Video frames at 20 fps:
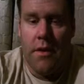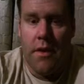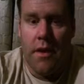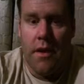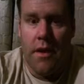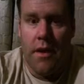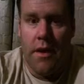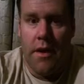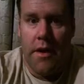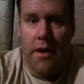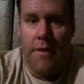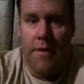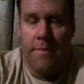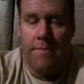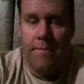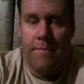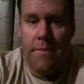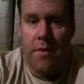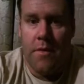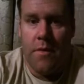Alright,
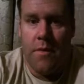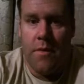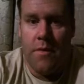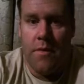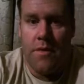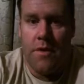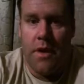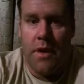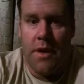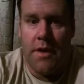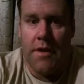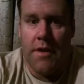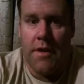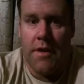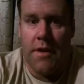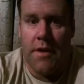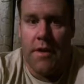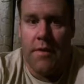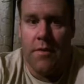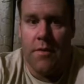we'll talk to you
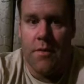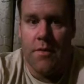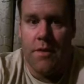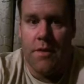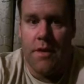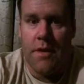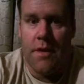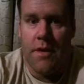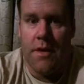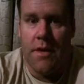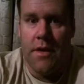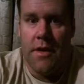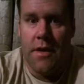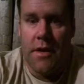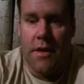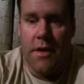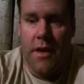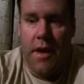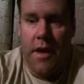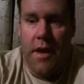later. We'll see you.
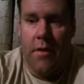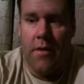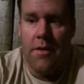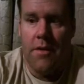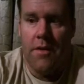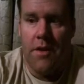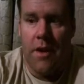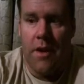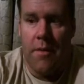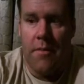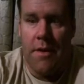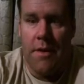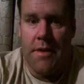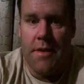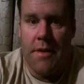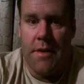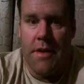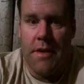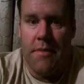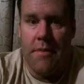I want you on my
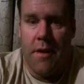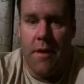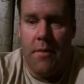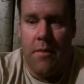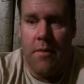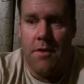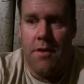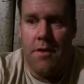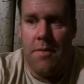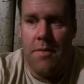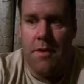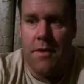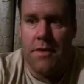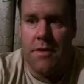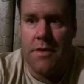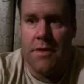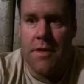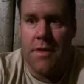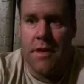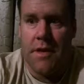team. I want you to be
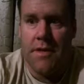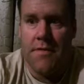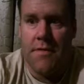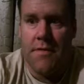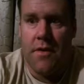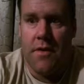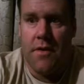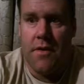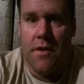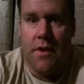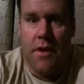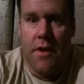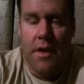successful.